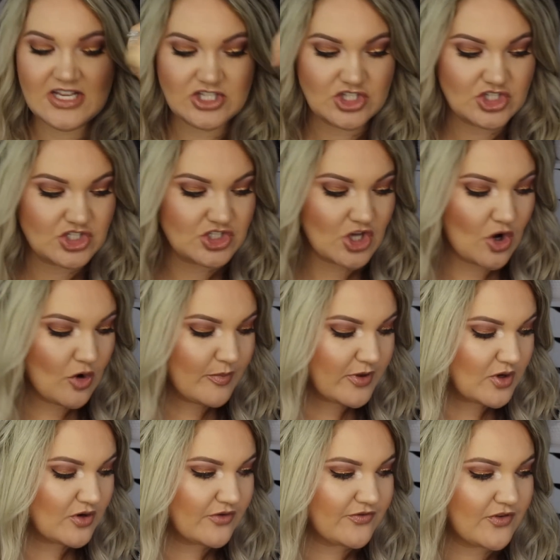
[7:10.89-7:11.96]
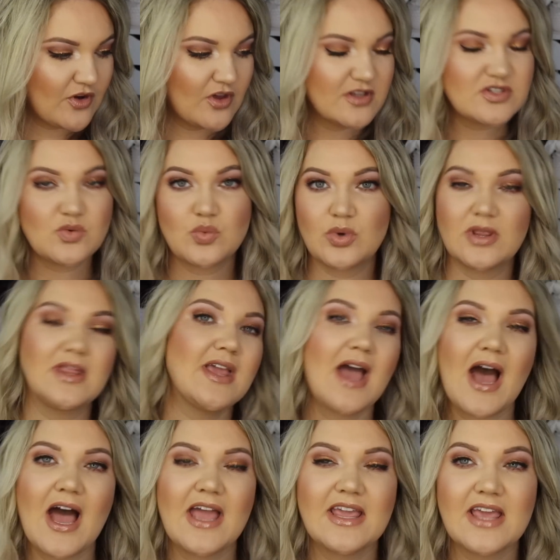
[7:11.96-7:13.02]
It's so beautiful. It's
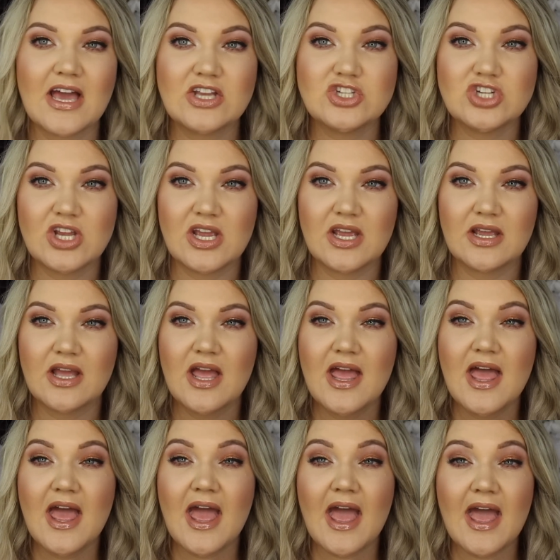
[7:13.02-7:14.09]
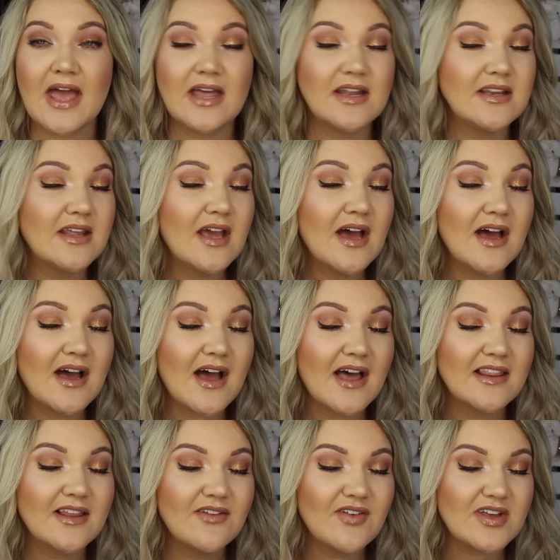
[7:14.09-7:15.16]
really eye-catching, and yeah,
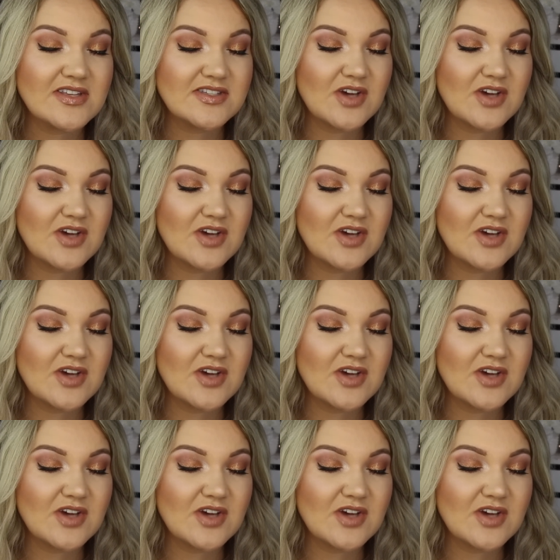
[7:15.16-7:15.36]
I love it.